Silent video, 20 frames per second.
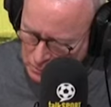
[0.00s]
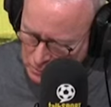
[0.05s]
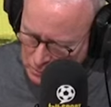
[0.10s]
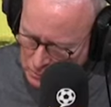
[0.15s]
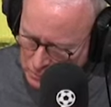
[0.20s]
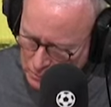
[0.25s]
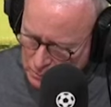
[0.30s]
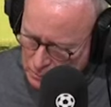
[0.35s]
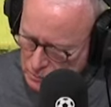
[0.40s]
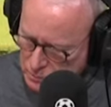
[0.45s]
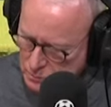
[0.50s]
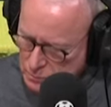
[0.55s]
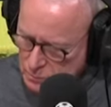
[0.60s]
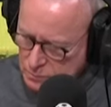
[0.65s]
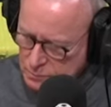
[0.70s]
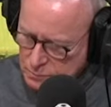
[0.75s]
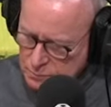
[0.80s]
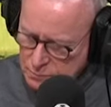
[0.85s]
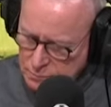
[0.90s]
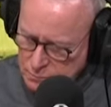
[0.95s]

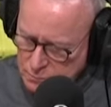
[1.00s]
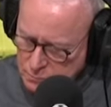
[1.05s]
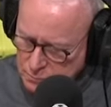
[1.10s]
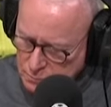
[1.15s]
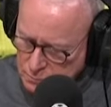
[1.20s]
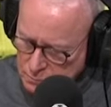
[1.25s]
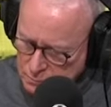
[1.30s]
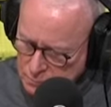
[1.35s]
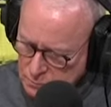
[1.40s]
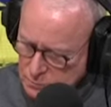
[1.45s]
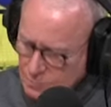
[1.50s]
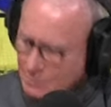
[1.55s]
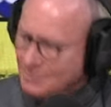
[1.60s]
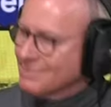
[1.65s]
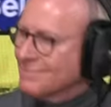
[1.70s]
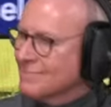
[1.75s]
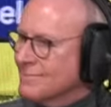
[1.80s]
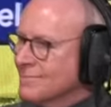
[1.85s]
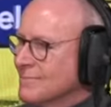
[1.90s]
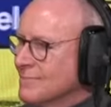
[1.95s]

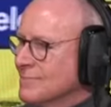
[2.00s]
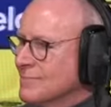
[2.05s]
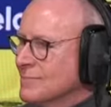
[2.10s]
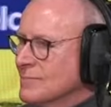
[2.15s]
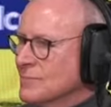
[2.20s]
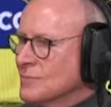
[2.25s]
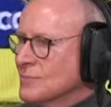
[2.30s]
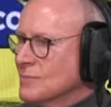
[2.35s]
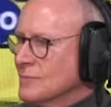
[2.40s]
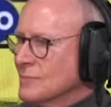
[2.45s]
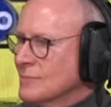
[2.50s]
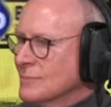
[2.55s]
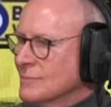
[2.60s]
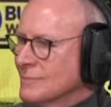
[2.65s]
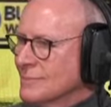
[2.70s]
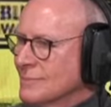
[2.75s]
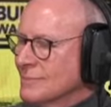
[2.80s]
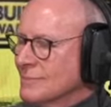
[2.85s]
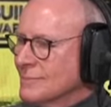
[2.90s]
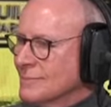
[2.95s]

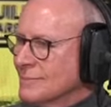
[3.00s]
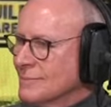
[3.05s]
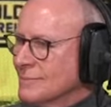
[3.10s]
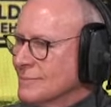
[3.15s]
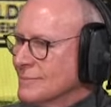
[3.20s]
(silent)